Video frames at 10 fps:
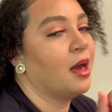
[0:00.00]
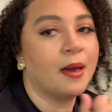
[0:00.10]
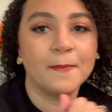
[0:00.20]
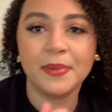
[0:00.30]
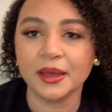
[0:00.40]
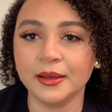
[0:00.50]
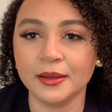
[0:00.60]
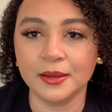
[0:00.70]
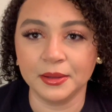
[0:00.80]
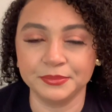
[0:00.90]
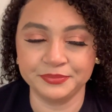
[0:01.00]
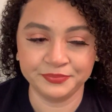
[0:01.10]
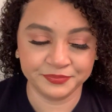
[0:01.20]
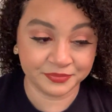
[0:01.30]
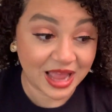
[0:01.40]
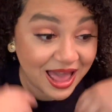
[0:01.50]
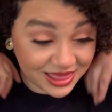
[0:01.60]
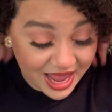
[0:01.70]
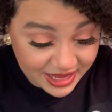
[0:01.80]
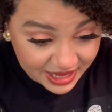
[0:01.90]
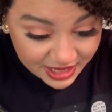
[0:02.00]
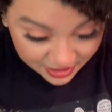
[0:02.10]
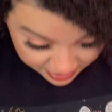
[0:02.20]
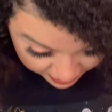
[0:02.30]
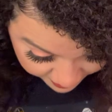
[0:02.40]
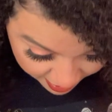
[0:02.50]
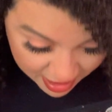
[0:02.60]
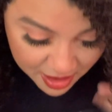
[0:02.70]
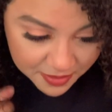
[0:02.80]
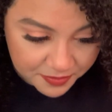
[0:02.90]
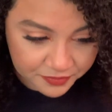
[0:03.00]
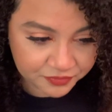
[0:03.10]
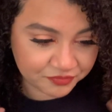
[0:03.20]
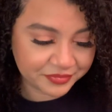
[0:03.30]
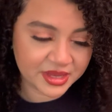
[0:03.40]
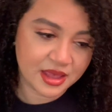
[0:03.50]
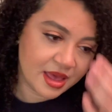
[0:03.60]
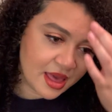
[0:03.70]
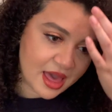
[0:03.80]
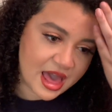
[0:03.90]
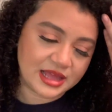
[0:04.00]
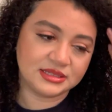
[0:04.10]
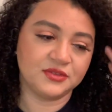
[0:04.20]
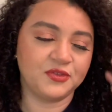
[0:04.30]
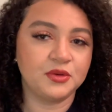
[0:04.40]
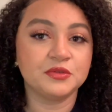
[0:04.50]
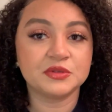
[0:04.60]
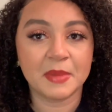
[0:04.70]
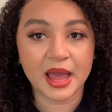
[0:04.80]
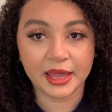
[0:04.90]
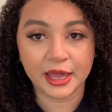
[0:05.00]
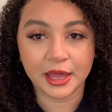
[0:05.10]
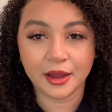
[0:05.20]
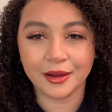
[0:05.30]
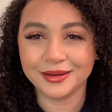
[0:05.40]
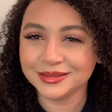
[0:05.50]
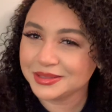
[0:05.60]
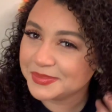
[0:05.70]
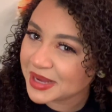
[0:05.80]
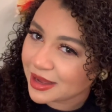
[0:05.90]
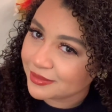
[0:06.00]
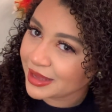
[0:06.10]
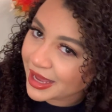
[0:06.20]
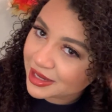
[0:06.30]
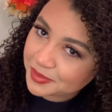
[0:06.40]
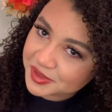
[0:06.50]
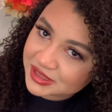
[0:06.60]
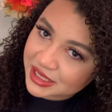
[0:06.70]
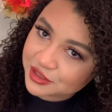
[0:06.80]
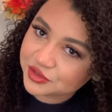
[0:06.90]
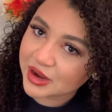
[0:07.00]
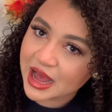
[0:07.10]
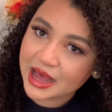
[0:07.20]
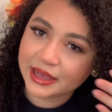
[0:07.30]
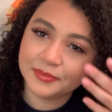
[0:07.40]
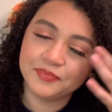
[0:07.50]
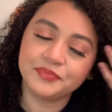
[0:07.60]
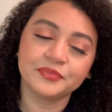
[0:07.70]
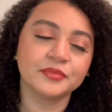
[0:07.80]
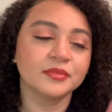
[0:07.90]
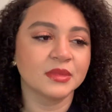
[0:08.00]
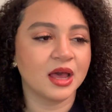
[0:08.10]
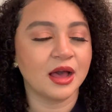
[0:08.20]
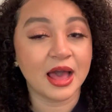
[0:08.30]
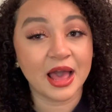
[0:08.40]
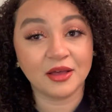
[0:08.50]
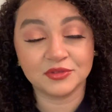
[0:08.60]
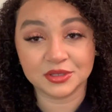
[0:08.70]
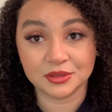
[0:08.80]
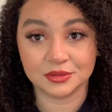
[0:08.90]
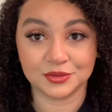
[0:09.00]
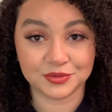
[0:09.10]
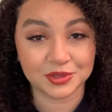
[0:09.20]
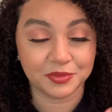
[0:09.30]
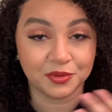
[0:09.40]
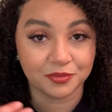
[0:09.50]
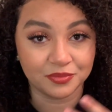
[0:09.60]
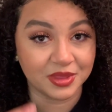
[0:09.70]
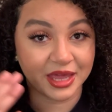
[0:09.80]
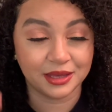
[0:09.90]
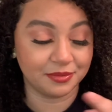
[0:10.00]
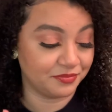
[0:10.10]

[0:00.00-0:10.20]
But I like it. I diffuse my hair, and it's about 80% dry. I have to do something like